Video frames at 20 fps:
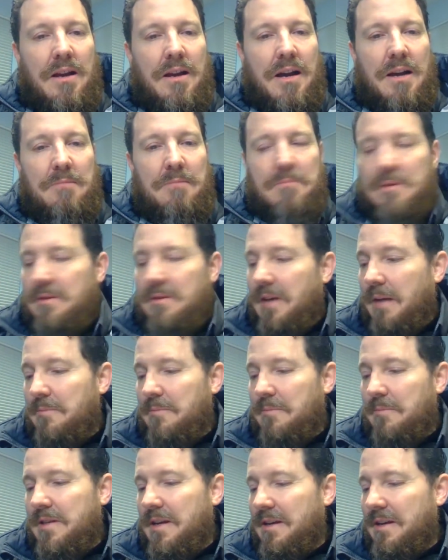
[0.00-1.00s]
I'm
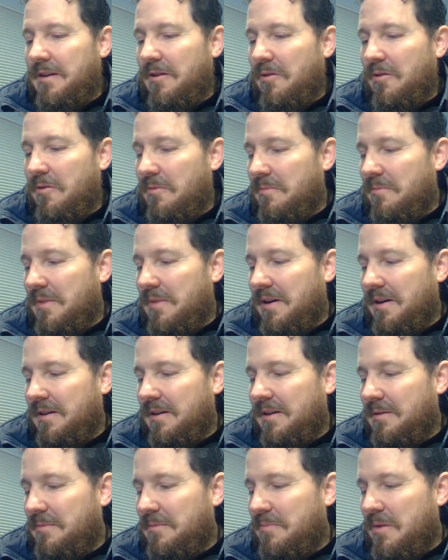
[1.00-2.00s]
staying at
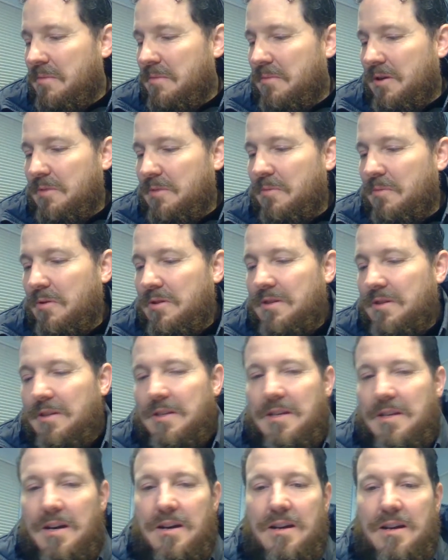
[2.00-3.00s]
home pretty much most of
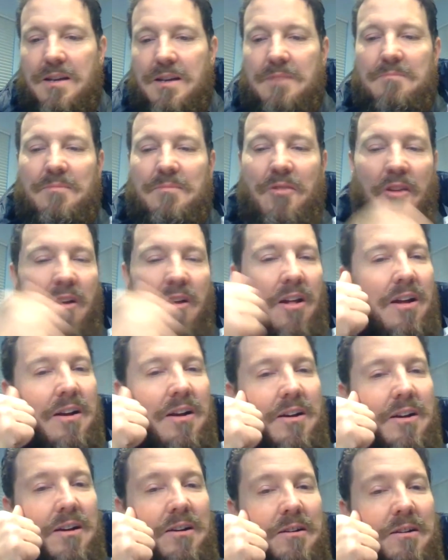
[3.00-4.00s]
the time.
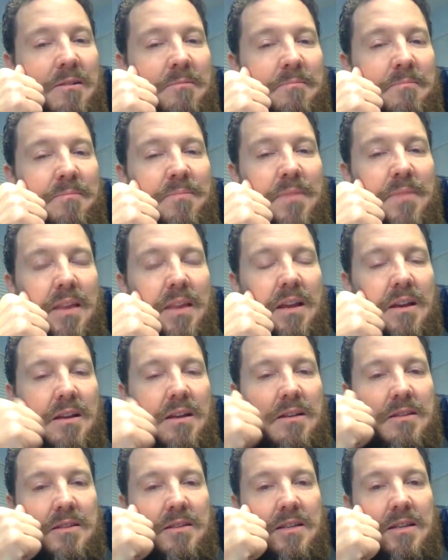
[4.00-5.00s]

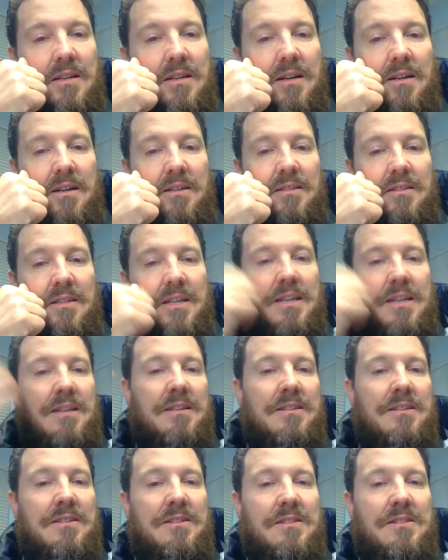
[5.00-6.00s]
The
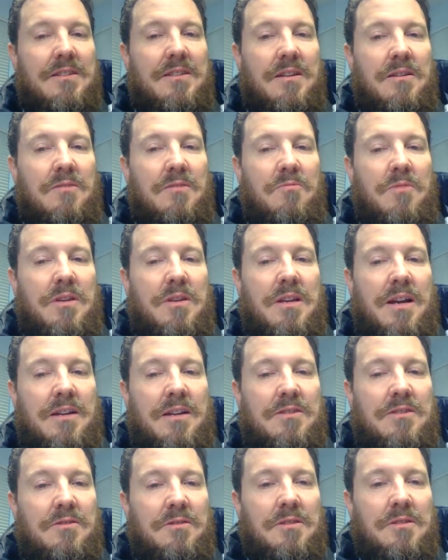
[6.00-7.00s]
kids, we
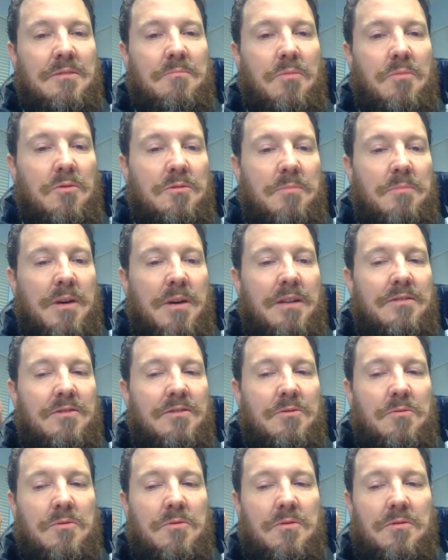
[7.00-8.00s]
actually pulled them out of
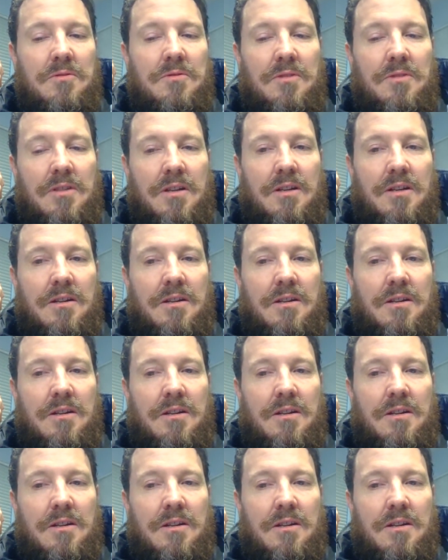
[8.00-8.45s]
school